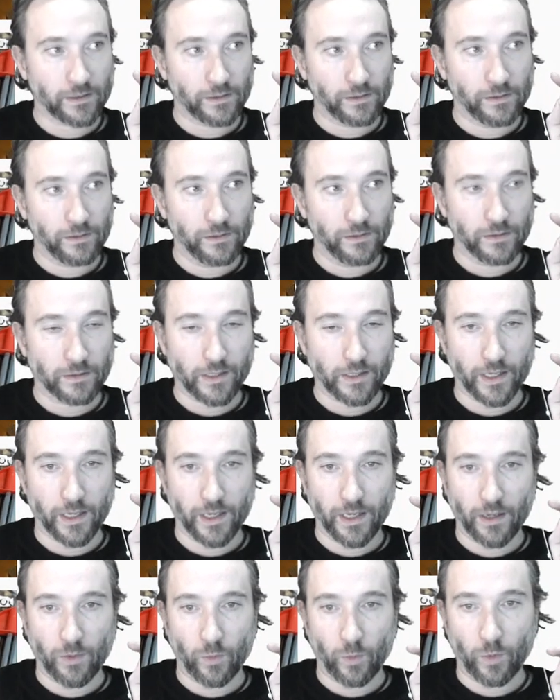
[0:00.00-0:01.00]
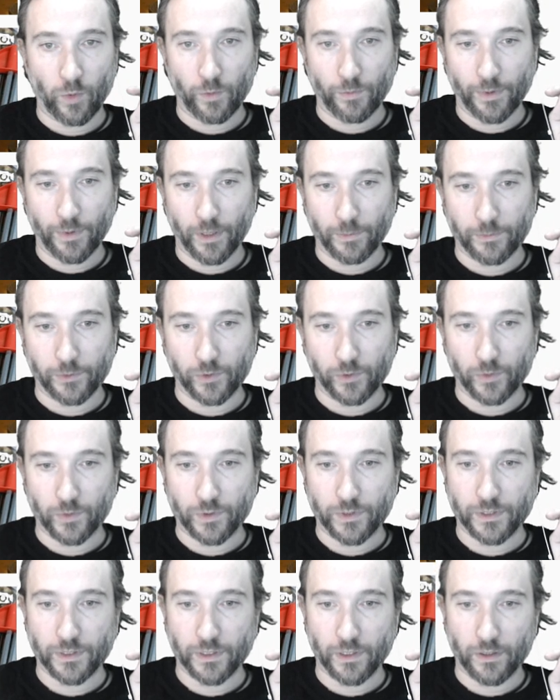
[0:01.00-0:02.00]
look at what we've been up to.
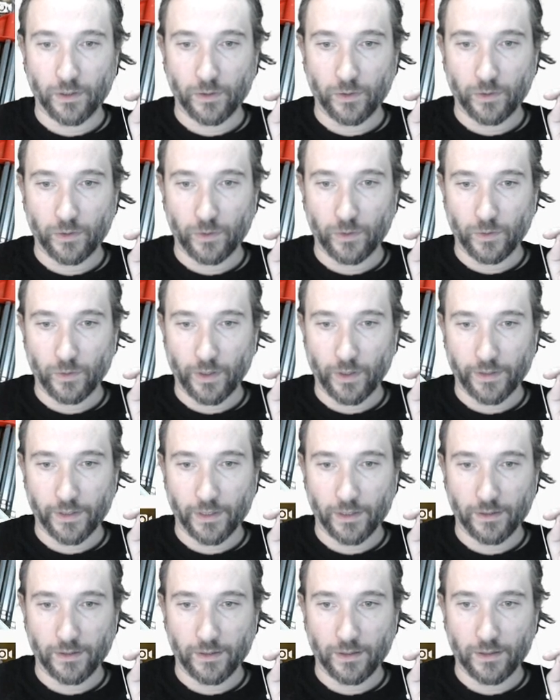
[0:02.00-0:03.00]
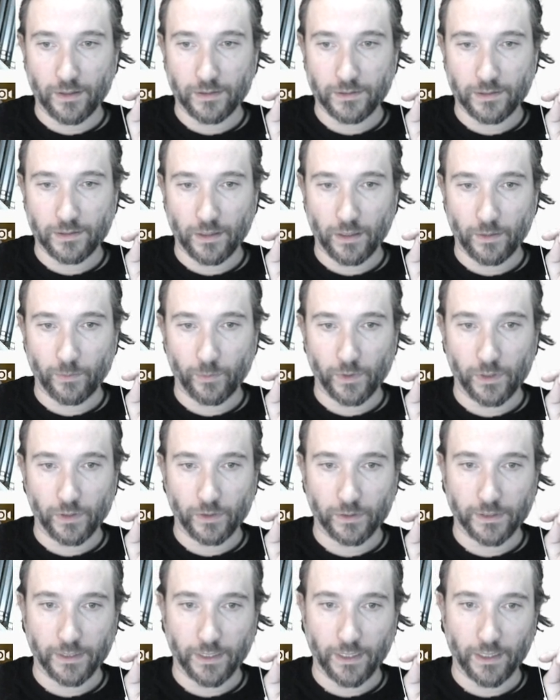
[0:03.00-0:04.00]
So I think last time we
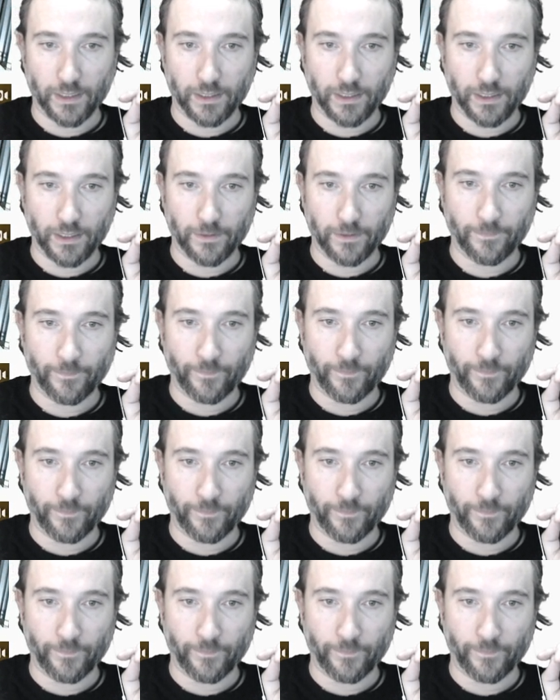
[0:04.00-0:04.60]
looked at anything,